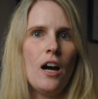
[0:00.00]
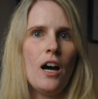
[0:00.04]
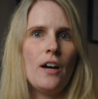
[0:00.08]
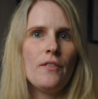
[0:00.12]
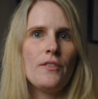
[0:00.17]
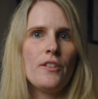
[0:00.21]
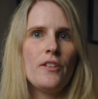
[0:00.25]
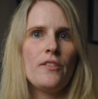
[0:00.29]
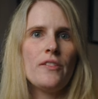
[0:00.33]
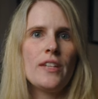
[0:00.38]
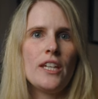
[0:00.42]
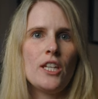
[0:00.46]

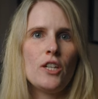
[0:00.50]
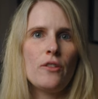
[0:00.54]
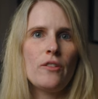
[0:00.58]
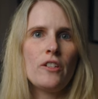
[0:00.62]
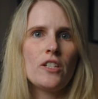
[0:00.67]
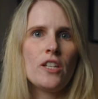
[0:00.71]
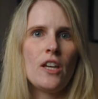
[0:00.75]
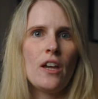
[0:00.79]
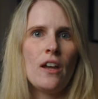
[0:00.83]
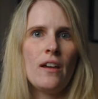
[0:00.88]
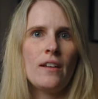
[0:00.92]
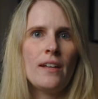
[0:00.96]
After you've sent your
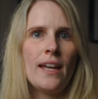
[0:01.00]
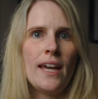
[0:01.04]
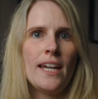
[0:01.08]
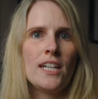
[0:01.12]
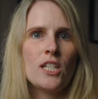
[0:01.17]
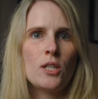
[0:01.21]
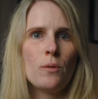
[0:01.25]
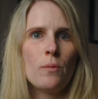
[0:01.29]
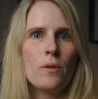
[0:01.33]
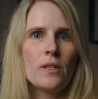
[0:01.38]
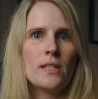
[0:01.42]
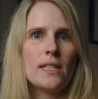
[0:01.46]
return,
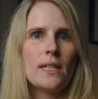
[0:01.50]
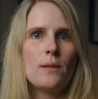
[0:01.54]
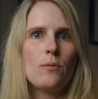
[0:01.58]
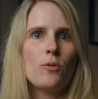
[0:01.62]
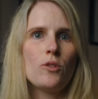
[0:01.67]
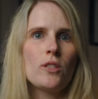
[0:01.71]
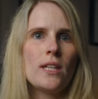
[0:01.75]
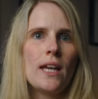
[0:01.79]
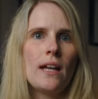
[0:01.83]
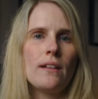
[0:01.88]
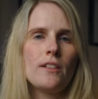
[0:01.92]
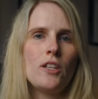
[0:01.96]
HMRC
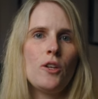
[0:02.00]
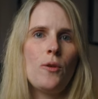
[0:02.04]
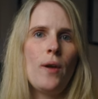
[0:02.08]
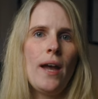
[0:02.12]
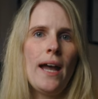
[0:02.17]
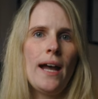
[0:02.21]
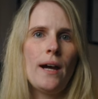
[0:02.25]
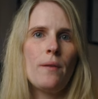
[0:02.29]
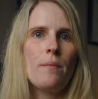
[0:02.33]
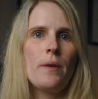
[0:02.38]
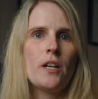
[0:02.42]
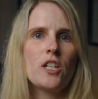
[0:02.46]
will tell you
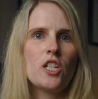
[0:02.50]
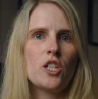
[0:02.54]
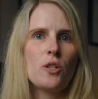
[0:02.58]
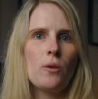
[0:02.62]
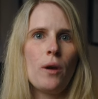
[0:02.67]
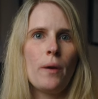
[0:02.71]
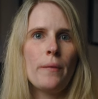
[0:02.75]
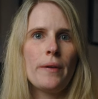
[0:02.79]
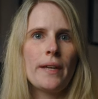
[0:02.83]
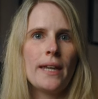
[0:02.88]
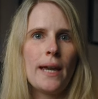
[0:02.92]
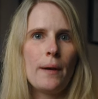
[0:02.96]
how much you
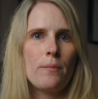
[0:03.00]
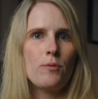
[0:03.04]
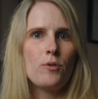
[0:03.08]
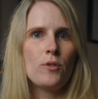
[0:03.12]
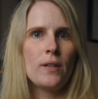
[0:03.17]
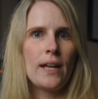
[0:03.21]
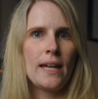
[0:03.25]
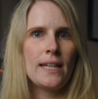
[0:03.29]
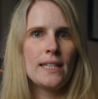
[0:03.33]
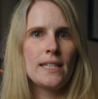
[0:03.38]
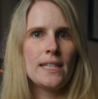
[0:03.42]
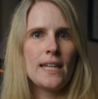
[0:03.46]
owe in capital
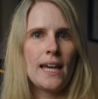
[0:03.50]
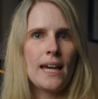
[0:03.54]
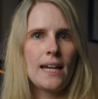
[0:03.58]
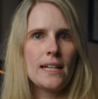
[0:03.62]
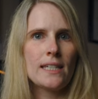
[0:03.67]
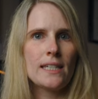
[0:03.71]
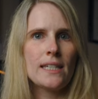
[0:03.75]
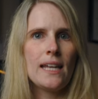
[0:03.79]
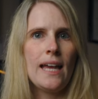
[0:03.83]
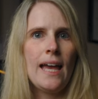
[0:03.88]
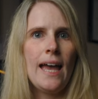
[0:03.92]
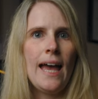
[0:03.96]
gains
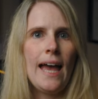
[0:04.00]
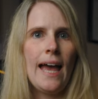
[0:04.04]
tax,